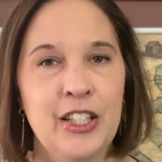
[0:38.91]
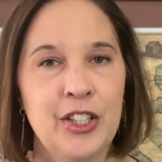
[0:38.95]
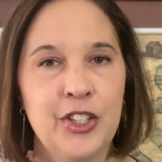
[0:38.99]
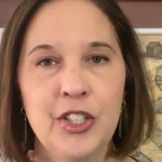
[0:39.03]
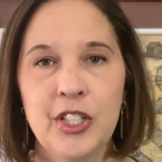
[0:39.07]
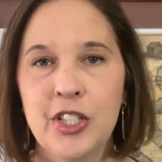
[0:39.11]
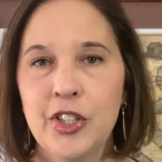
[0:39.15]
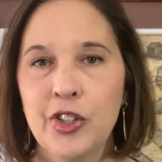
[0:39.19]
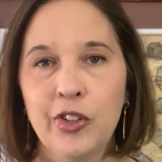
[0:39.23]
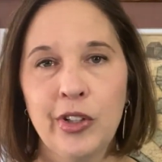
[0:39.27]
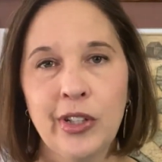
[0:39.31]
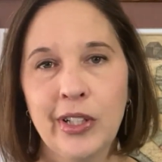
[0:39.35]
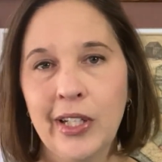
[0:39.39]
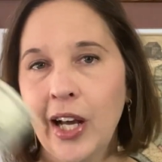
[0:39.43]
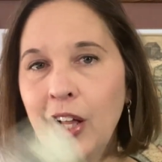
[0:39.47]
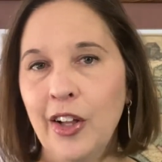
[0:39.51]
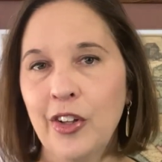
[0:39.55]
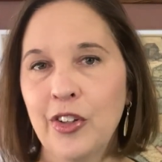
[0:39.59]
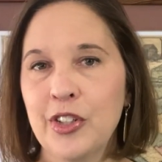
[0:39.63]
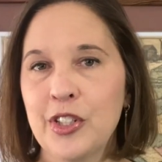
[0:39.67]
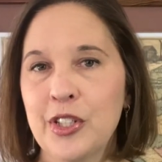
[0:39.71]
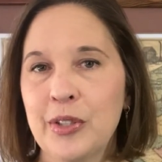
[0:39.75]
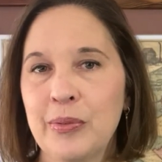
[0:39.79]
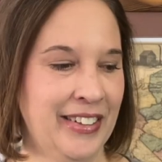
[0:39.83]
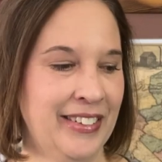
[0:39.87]
Just
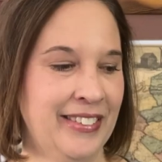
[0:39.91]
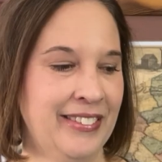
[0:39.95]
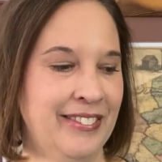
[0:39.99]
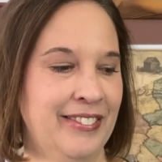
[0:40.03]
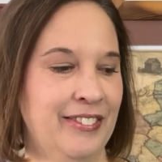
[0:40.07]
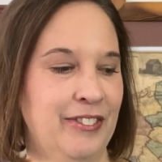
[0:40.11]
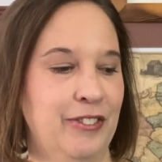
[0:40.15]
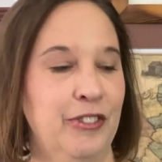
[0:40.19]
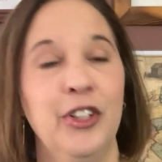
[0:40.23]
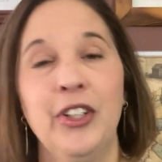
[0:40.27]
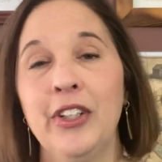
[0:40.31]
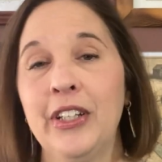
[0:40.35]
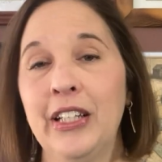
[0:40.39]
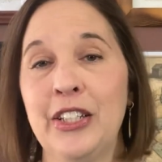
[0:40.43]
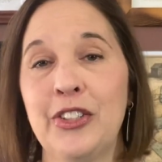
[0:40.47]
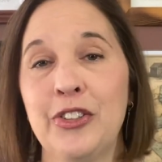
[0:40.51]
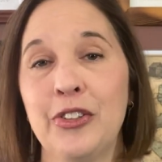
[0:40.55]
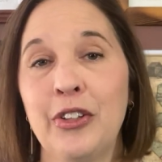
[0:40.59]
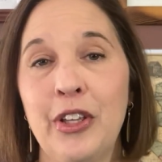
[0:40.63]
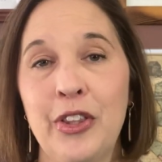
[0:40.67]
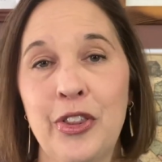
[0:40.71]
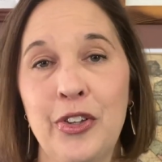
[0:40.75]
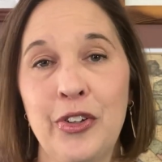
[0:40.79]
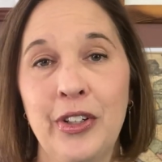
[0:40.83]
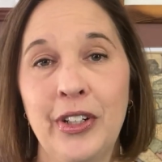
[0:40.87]
$30. Really, it's
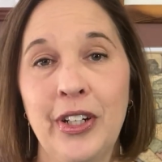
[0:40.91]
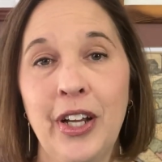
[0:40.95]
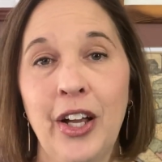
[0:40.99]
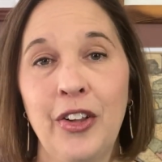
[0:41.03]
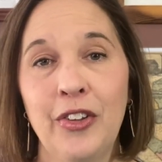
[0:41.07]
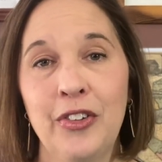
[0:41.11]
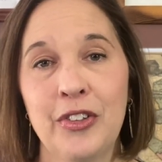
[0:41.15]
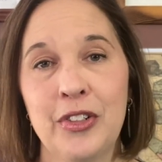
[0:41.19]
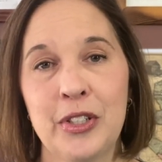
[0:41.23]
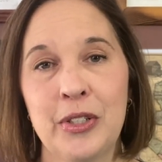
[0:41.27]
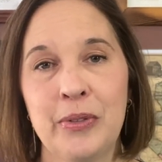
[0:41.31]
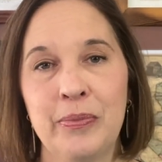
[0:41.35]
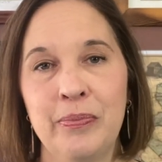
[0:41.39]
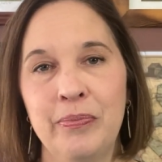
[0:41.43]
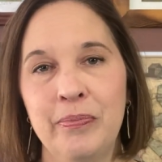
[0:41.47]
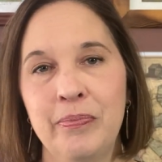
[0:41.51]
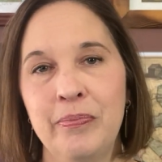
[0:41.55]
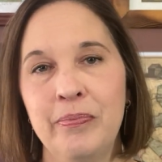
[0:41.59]
only $30.